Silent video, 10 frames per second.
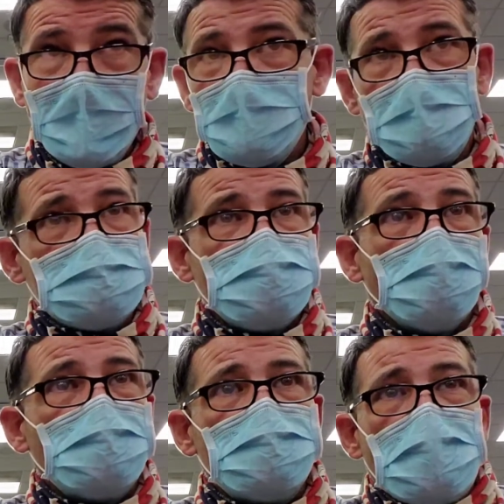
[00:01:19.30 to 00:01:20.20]
They
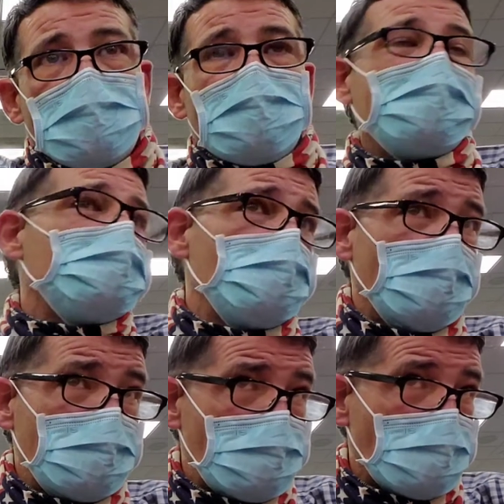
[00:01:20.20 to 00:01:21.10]
tell me they can't
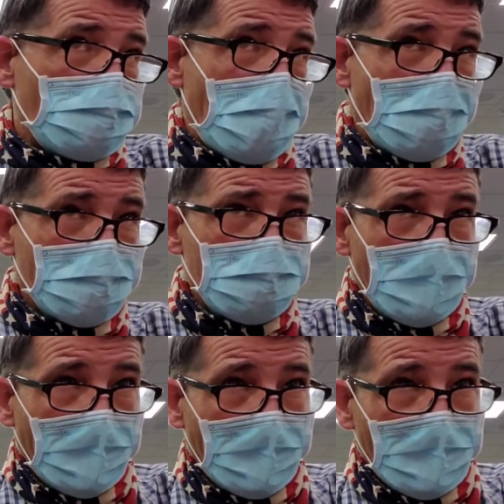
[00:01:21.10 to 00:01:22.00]
do anything about
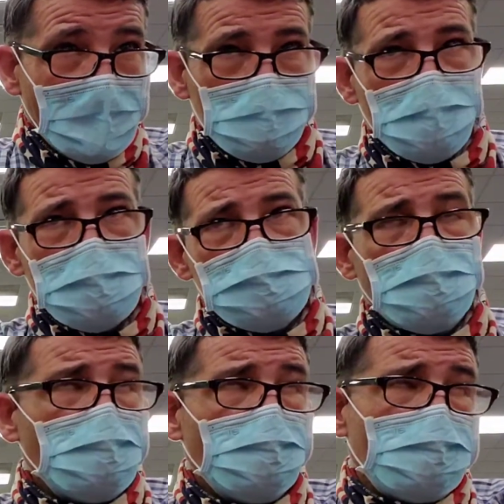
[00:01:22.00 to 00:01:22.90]
it because
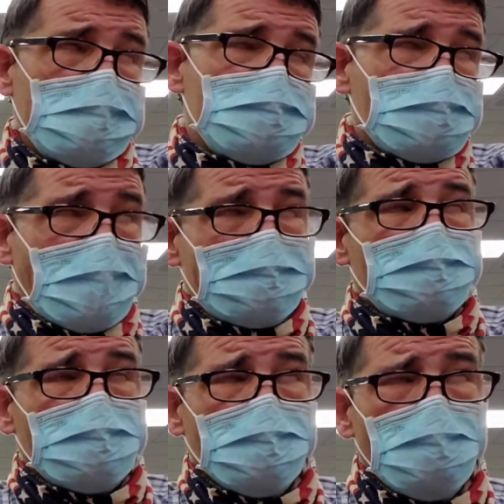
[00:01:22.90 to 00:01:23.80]
even if they
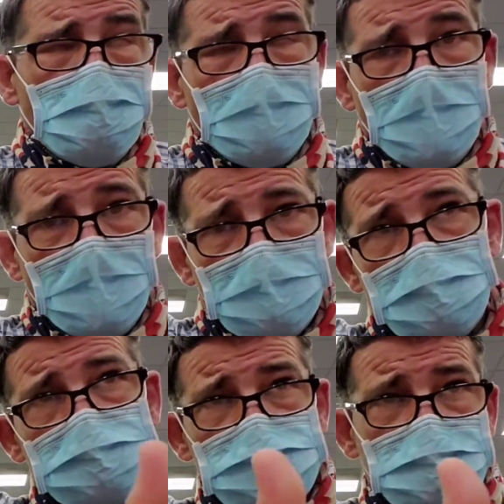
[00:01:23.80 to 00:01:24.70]
cite them,
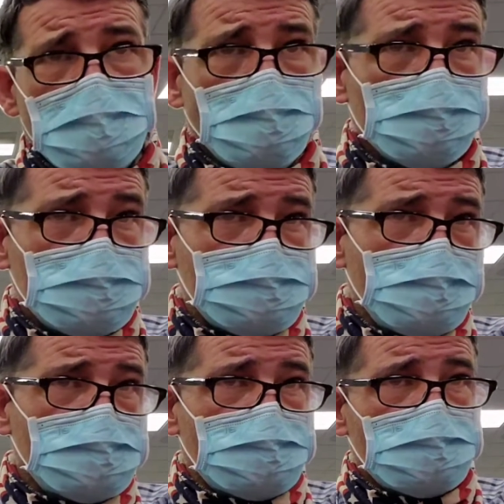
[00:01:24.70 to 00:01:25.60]
that the city will
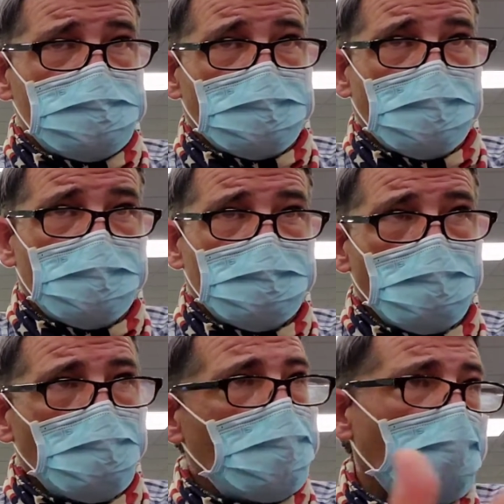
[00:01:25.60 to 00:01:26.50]
dismiss the ticket.
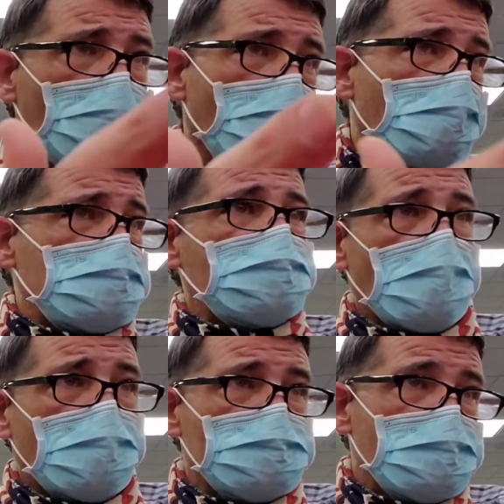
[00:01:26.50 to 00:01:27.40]
We all know that's
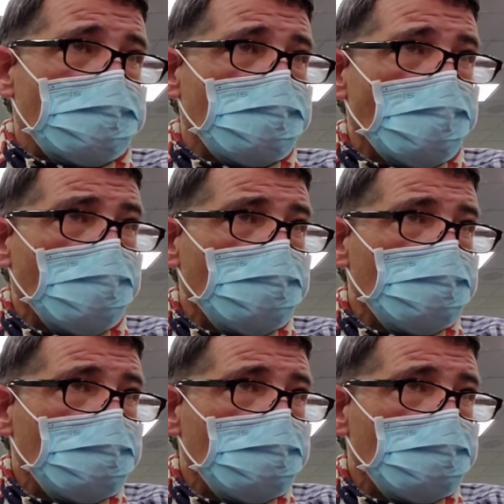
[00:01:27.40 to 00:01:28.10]
not acceptable.